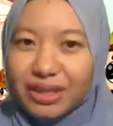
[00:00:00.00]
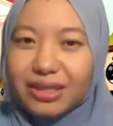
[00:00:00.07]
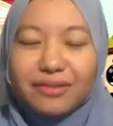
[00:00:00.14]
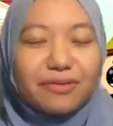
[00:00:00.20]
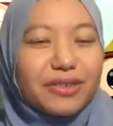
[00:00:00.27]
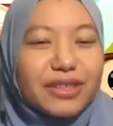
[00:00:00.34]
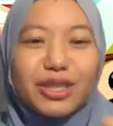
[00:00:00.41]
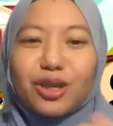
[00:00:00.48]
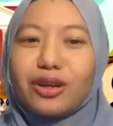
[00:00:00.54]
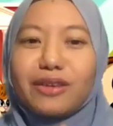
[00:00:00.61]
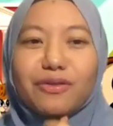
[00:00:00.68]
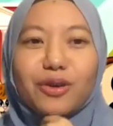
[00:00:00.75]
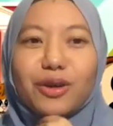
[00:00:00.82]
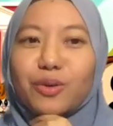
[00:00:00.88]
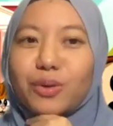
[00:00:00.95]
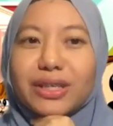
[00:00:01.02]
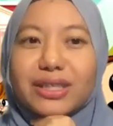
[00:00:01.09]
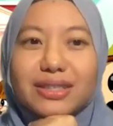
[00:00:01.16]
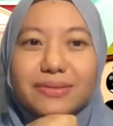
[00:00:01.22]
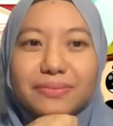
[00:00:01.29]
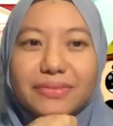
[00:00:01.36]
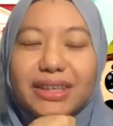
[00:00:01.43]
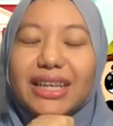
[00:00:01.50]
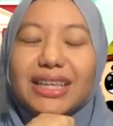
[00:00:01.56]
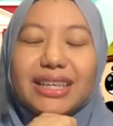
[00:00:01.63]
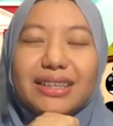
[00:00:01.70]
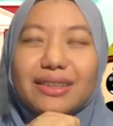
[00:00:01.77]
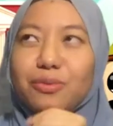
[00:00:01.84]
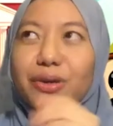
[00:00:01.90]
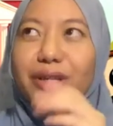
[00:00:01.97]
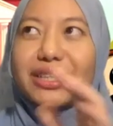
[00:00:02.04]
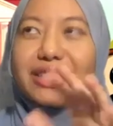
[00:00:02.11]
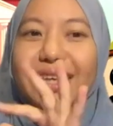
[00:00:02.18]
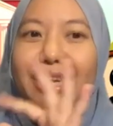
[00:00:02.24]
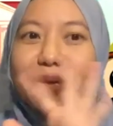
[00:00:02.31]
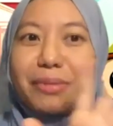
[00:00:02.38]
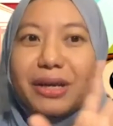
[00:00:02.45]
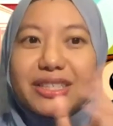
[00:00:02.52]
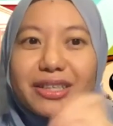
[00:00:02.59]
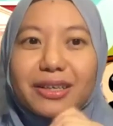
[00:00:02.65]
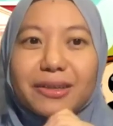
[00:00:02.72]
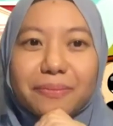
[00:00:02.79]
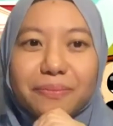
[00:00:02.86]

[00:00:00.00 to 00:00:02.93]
virgin olive oil works. It works like magic.